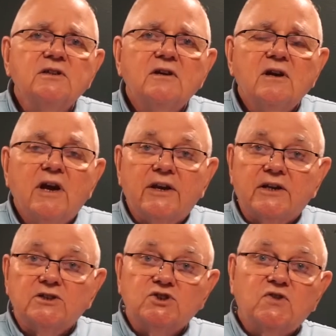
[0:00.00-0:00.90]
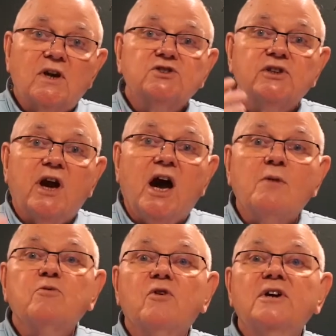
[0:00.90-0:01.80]
in the construction
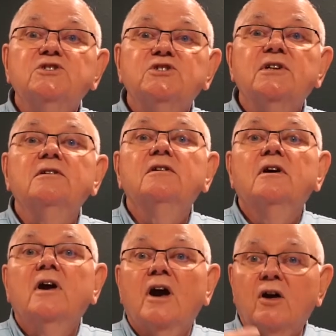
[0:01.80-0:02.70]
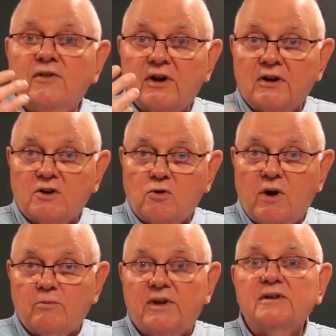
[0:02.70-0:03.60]
operation of their
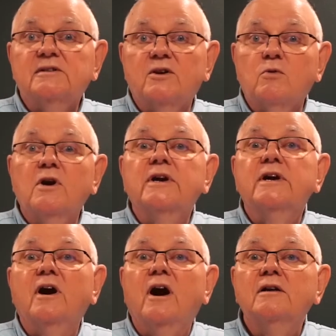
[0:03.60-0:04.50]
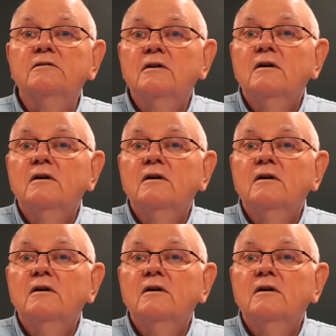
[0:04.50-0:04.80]
equipment that they're working on,